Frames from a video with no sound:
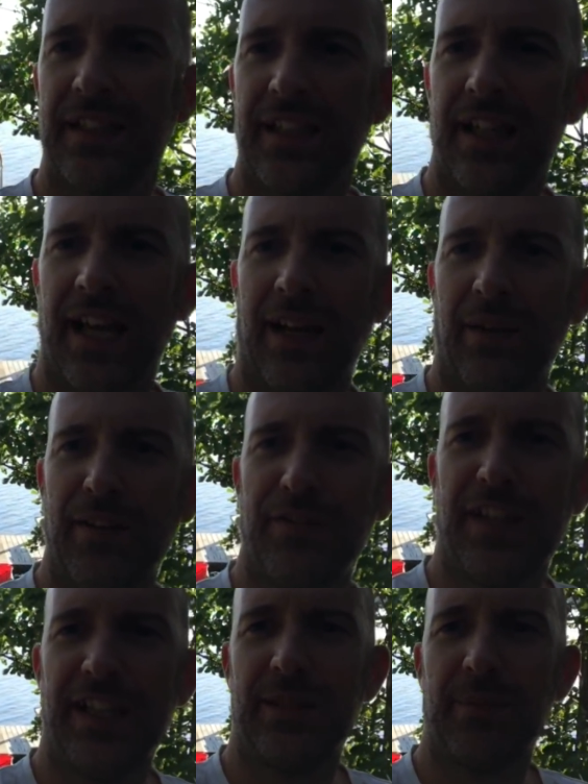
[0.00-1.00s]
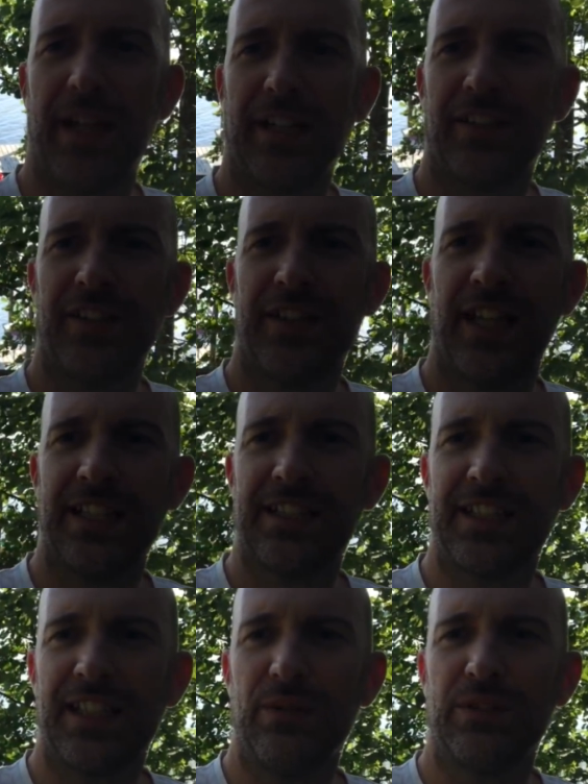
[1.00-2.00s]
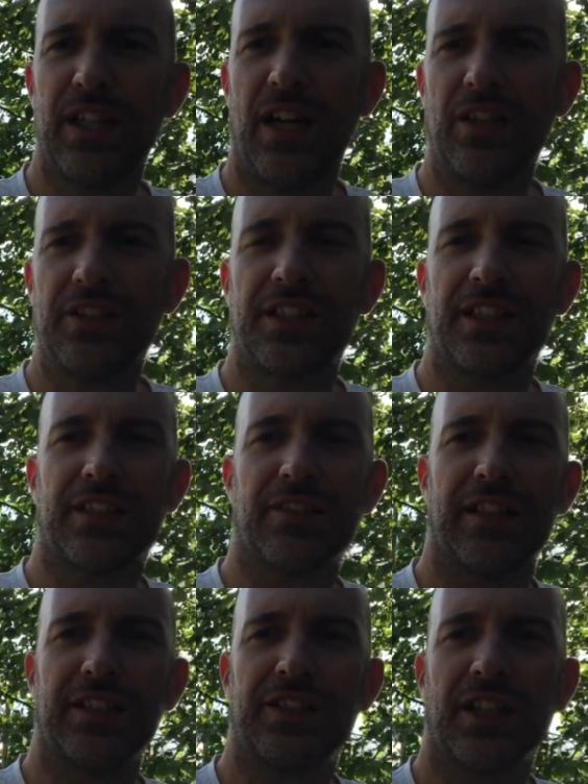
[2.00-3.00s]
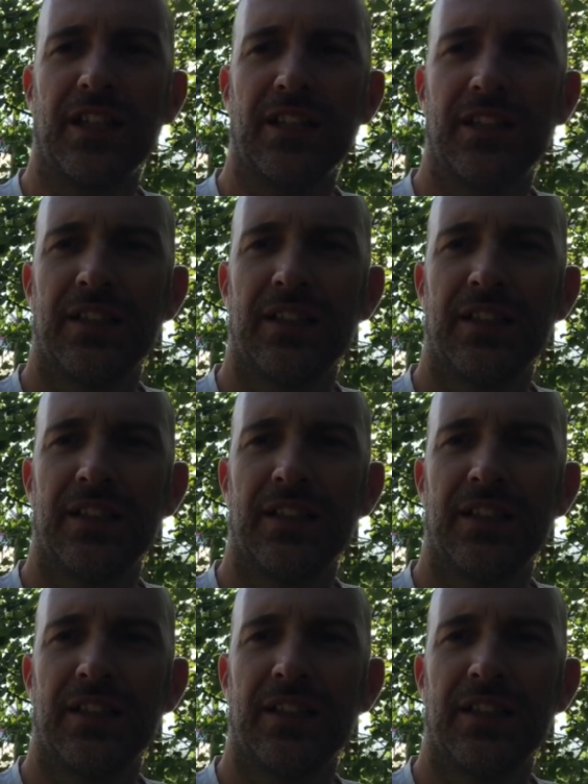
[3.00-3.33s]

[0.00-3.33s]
However, in the background you can see a little dancing creature